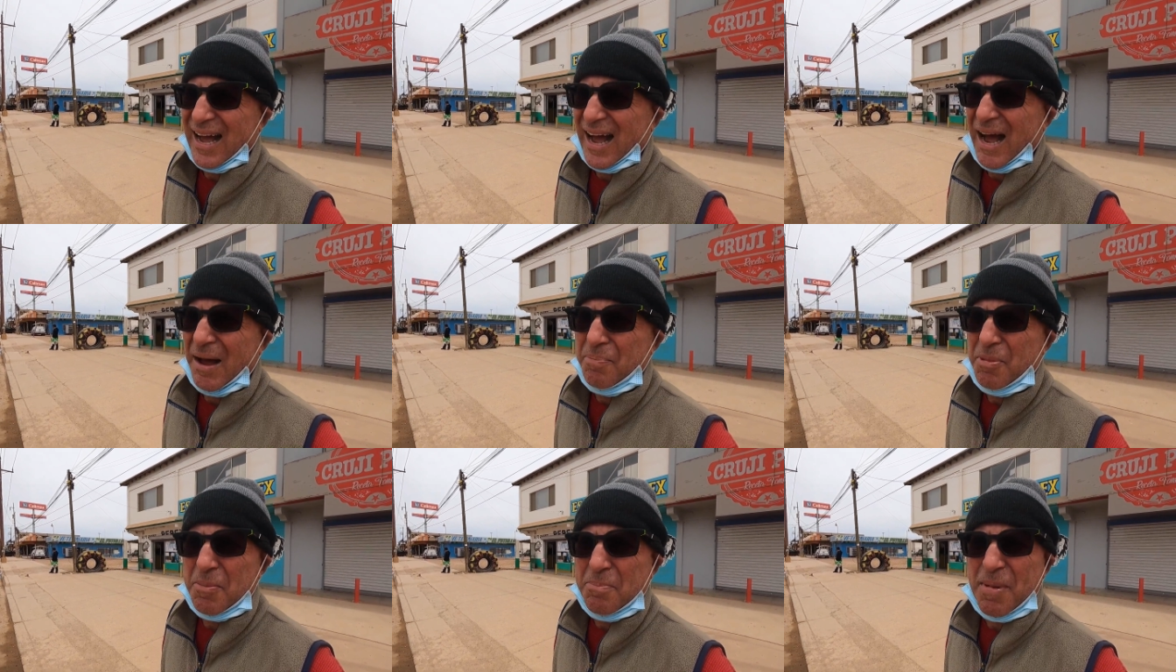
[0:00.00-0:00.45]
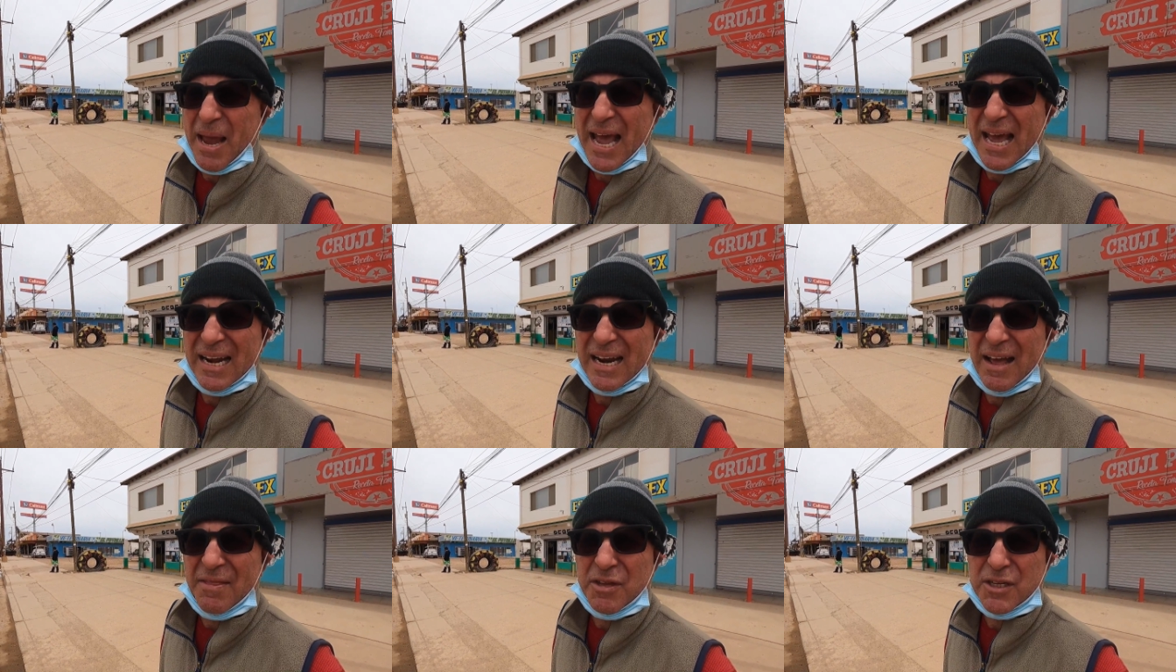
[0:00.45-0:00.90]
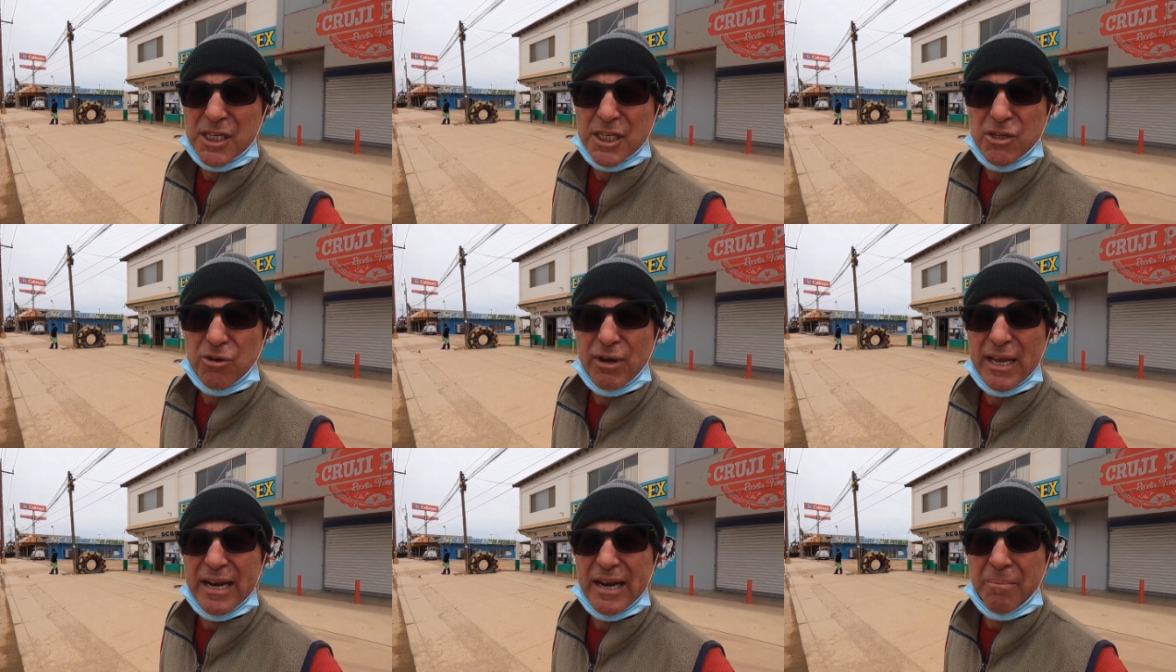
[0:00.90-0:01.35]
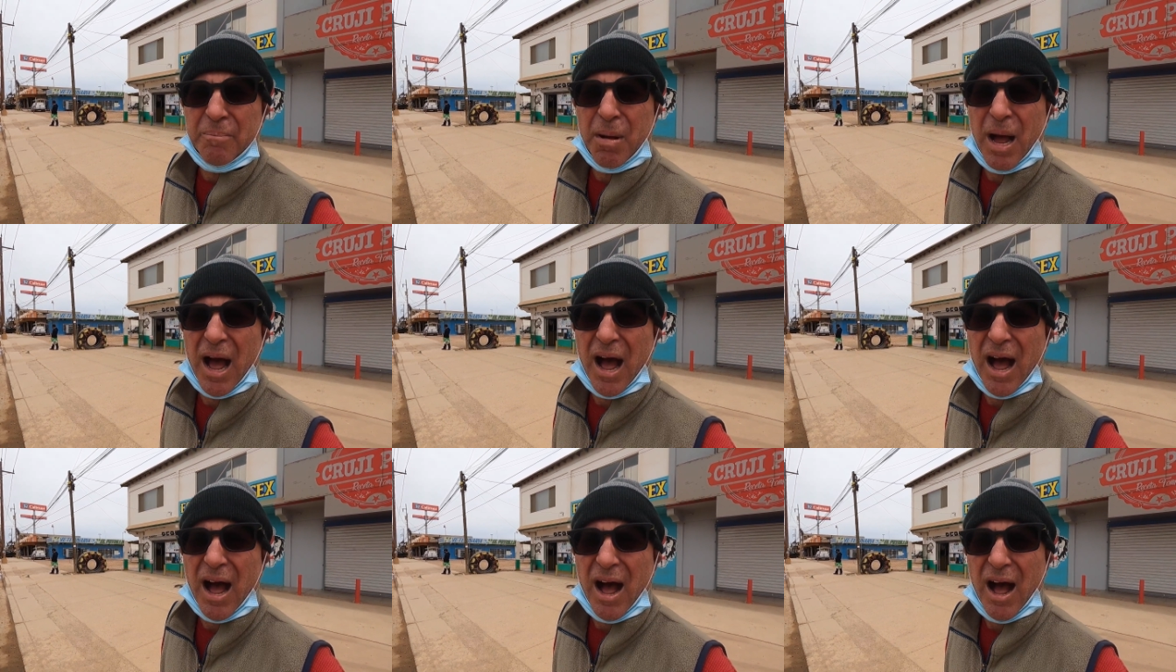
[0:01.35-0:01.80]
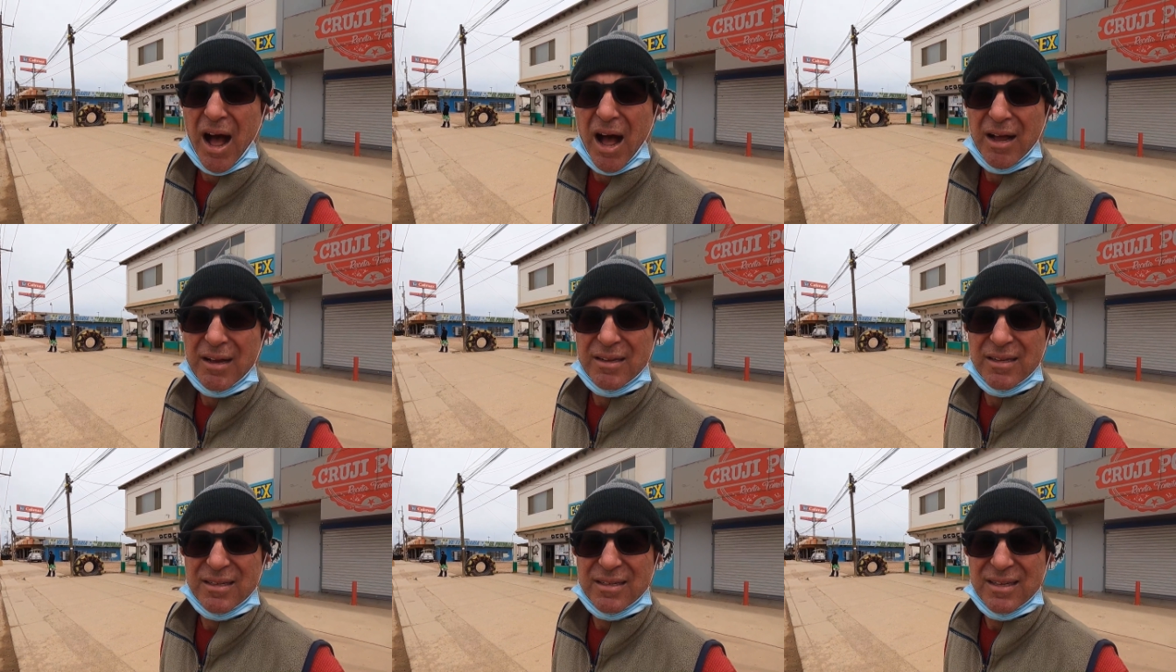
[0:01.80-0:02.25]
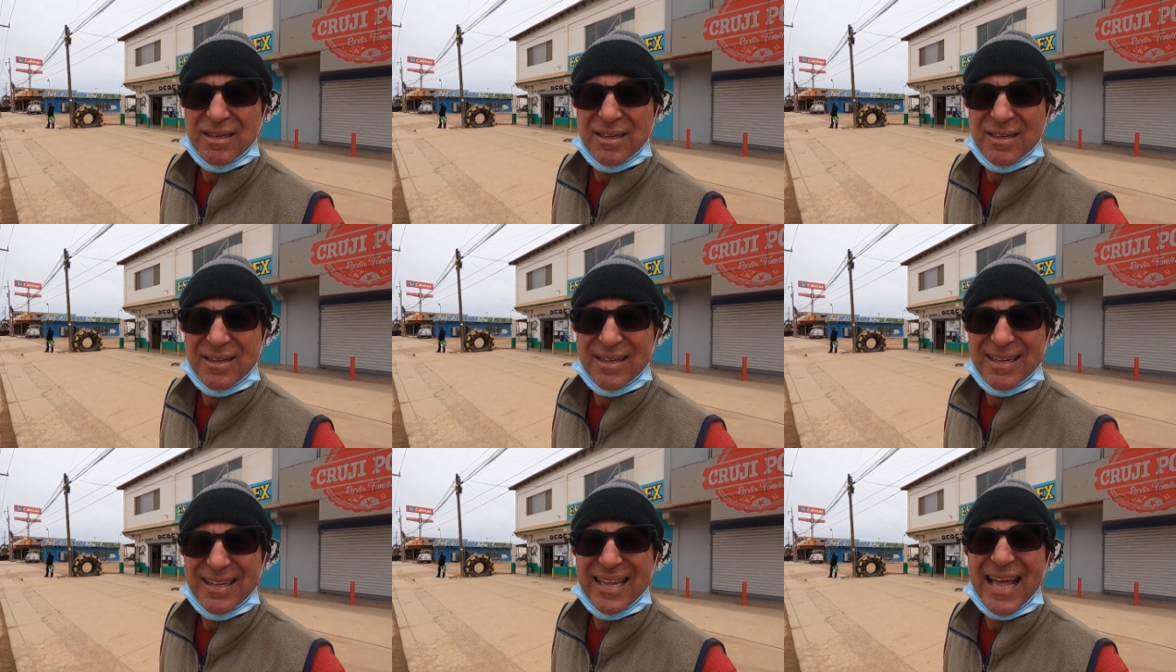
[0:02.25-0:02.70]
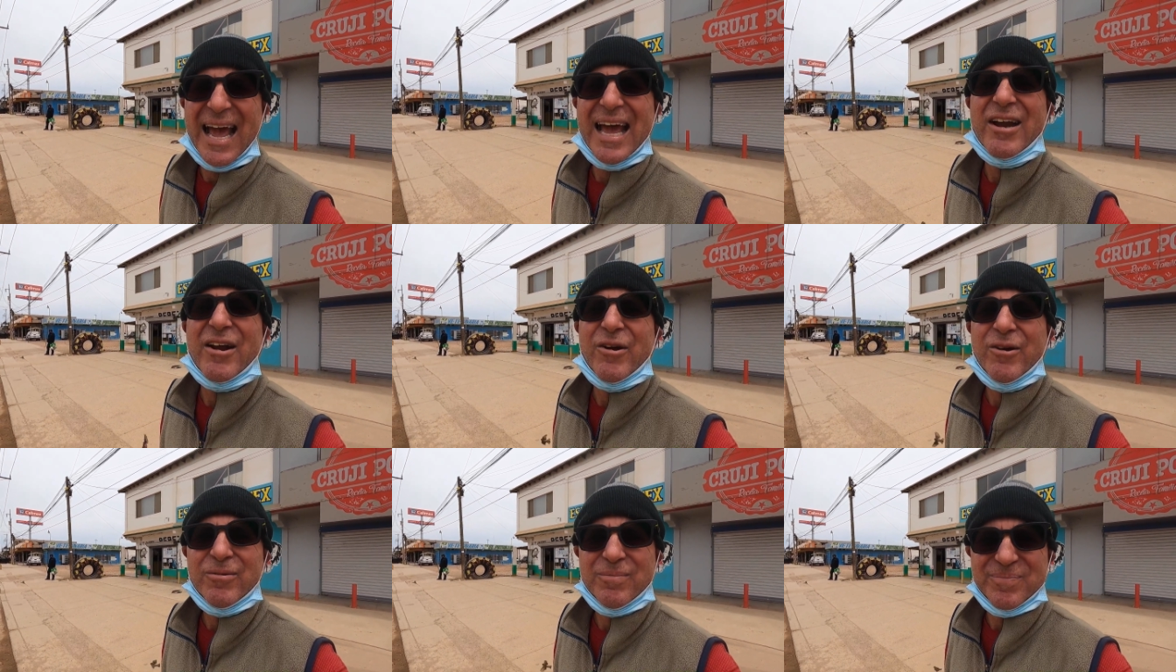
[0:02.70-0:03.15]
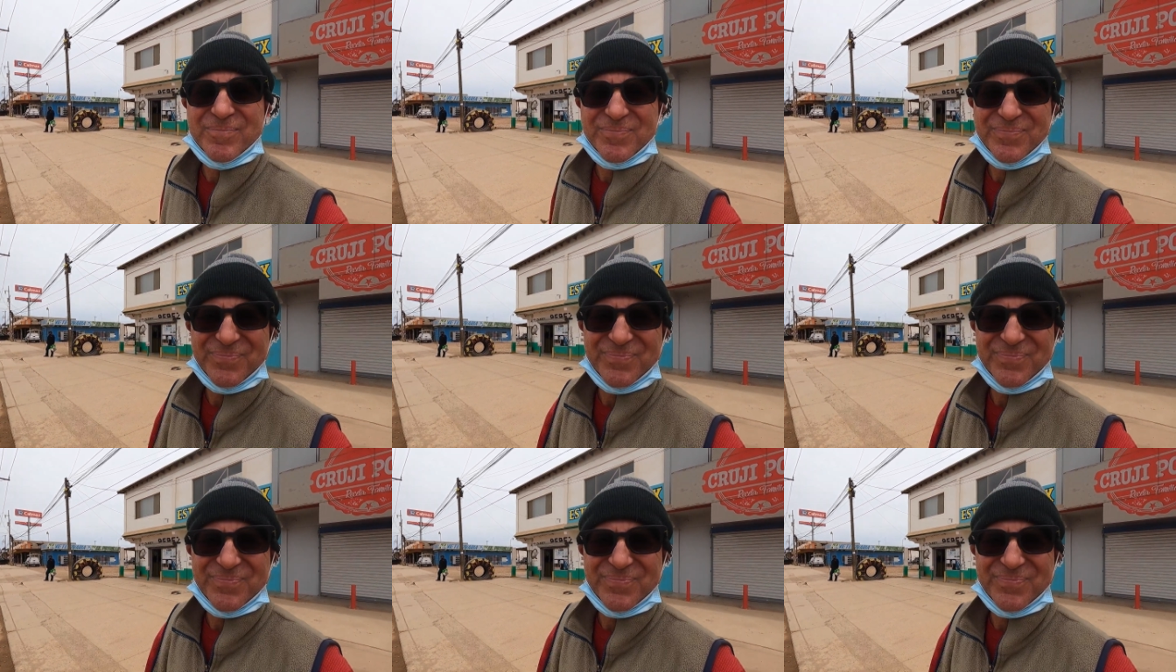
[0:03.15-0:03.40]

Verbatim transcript: I'm the man on the street in Baja. Later.